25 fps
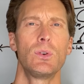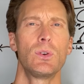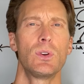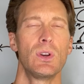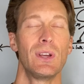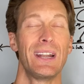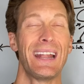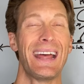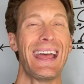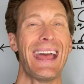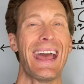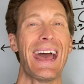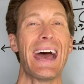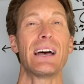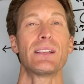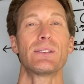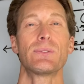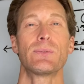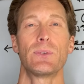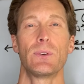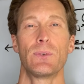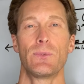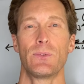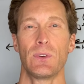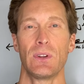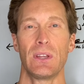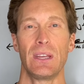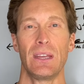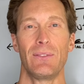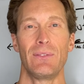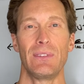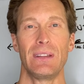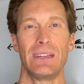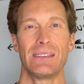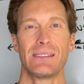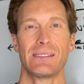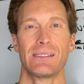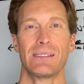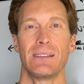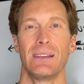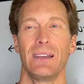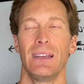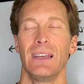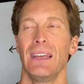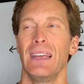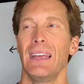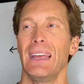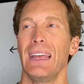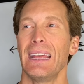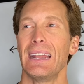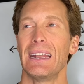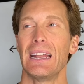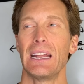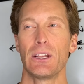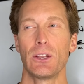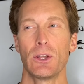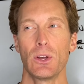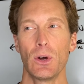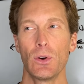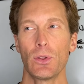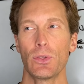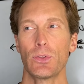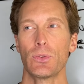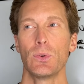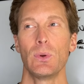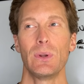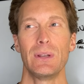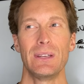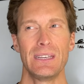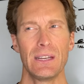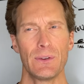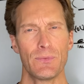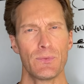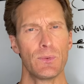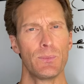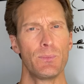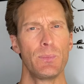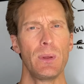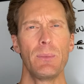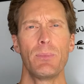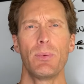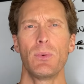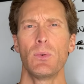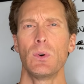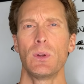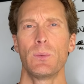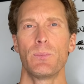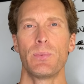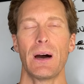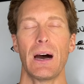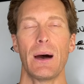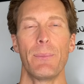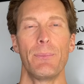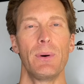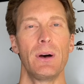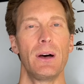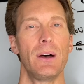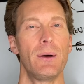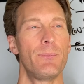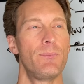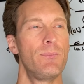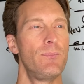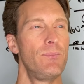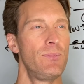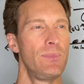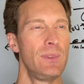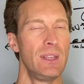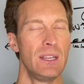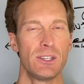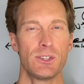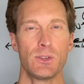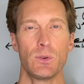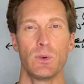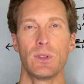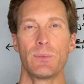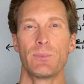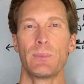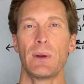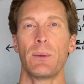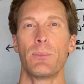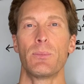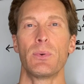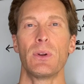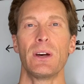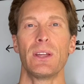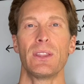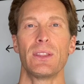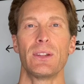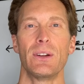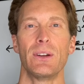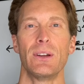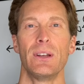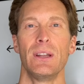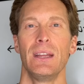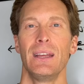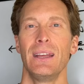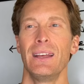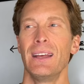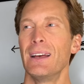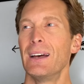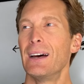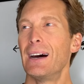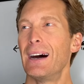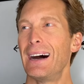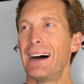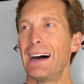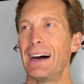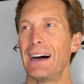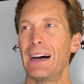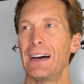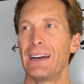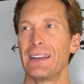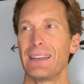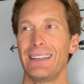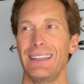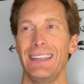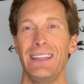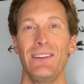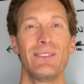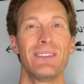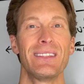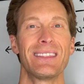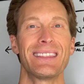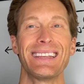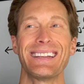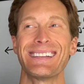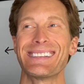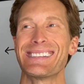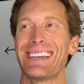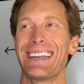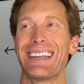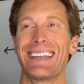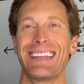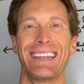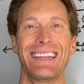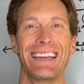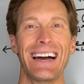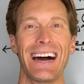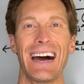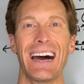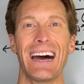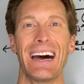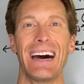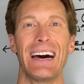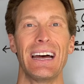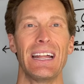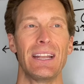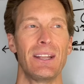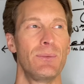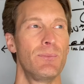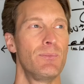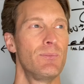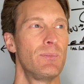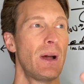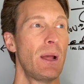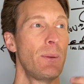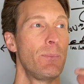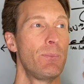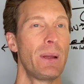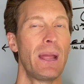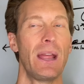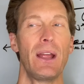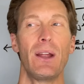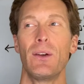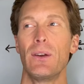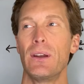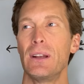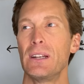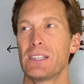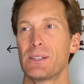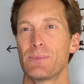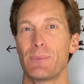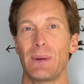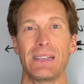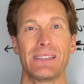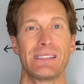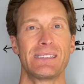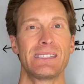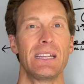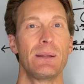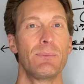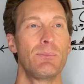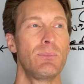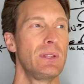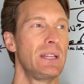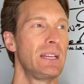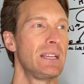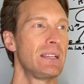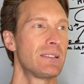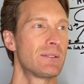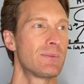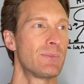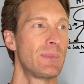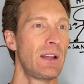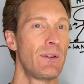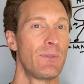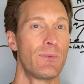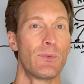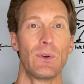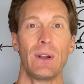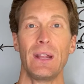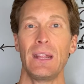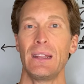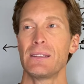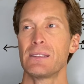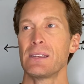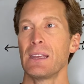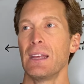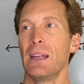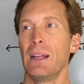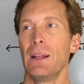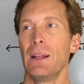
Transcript: could I ask for forgiveness? And I'd go through and different people would pop up. The issue with my brother. Uh, even things like God, my parents, my siblings, my friends.